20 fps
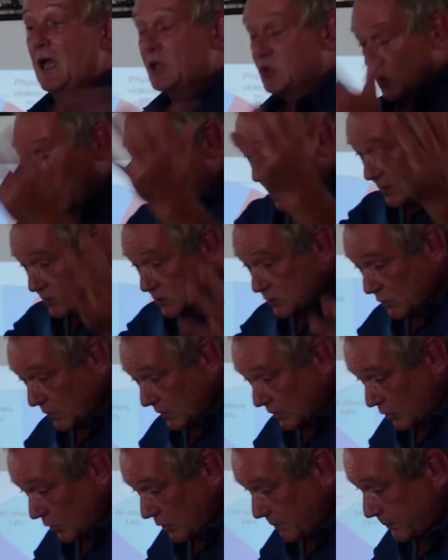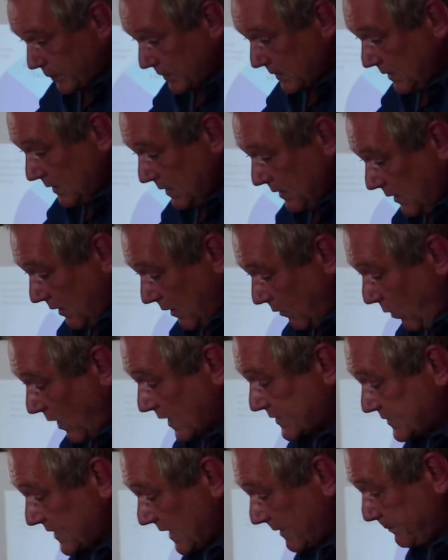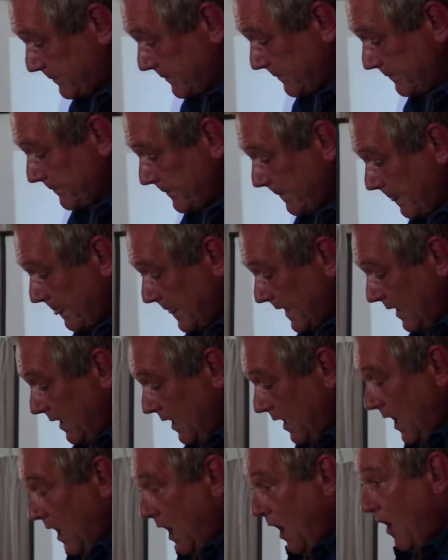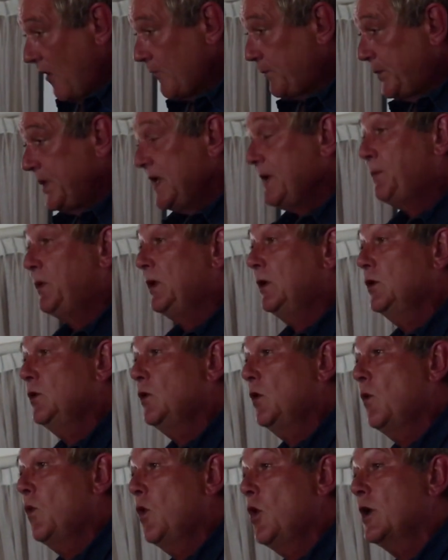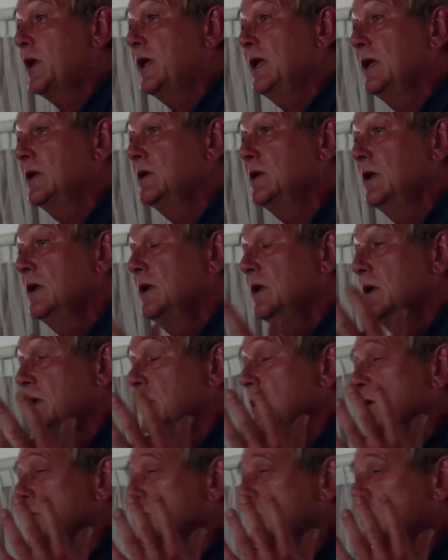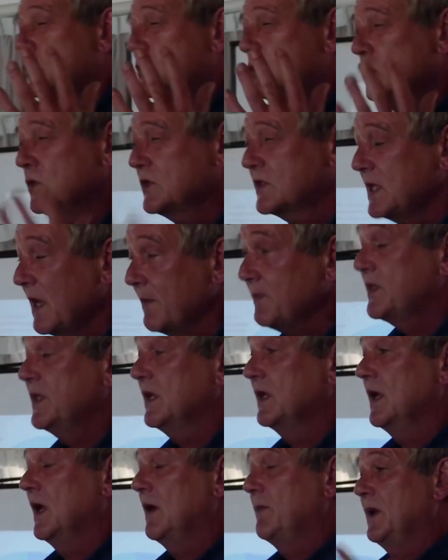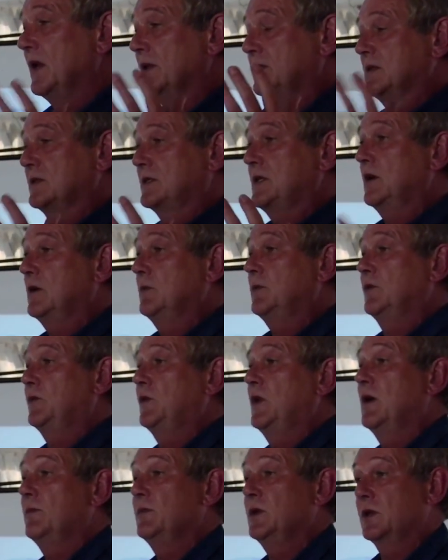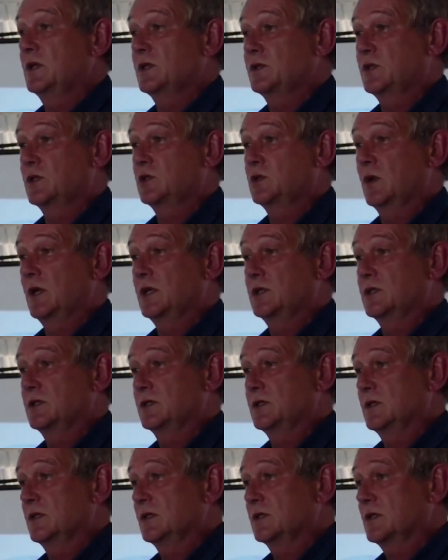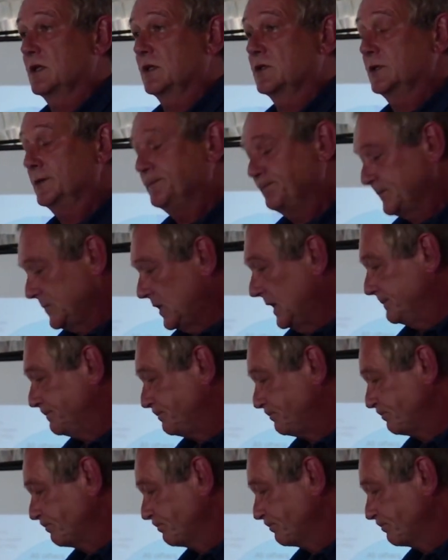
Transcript: I joined to a group on WhatsApp of people who are working to do something about the terrible farm murder situations in this country. Right.